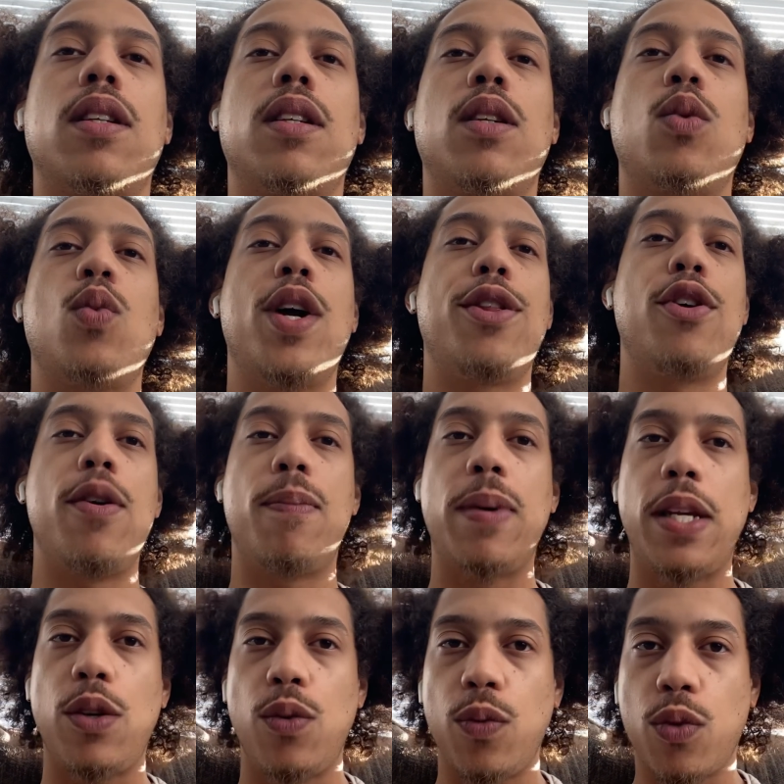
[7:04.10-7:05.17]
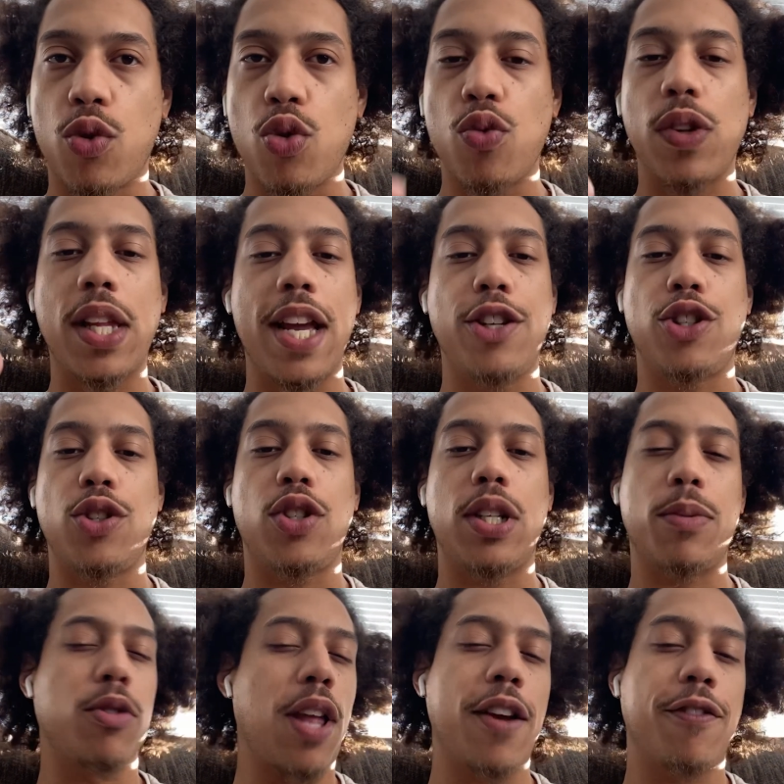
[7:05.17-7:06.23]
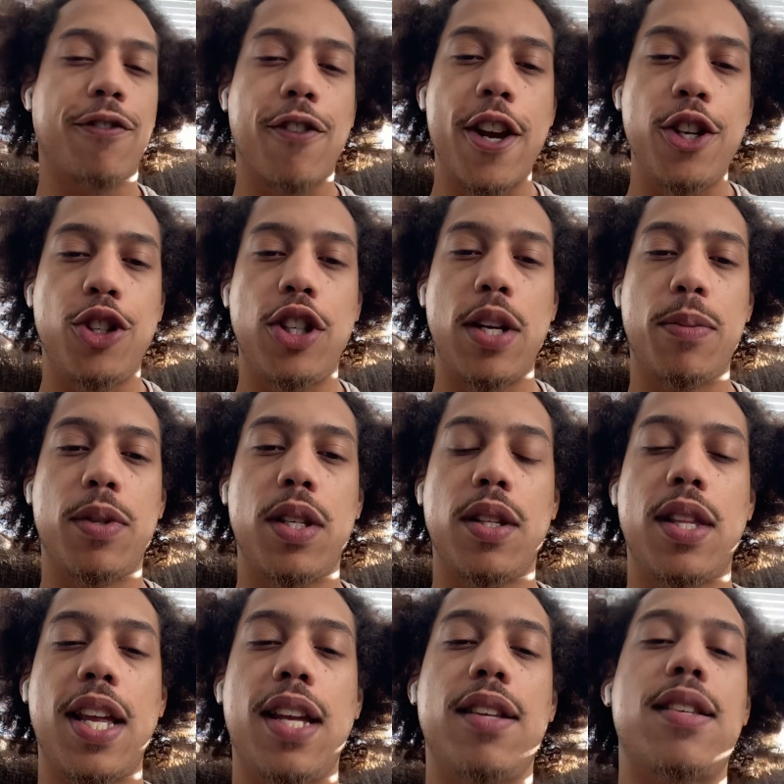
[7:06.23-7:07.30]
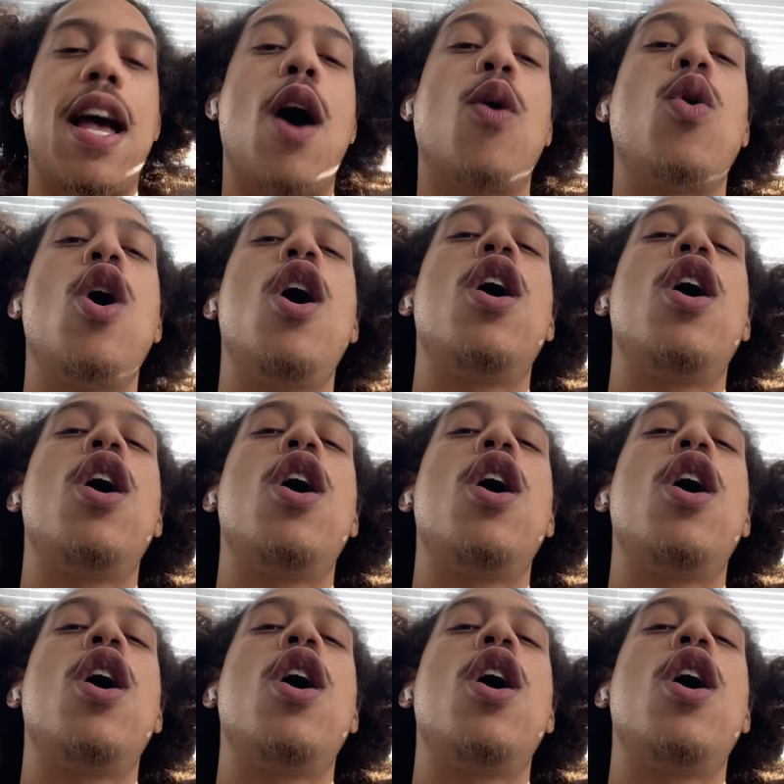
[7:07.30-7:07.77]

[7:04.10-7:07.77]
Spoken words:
whether it be through relationships like friendships and things, how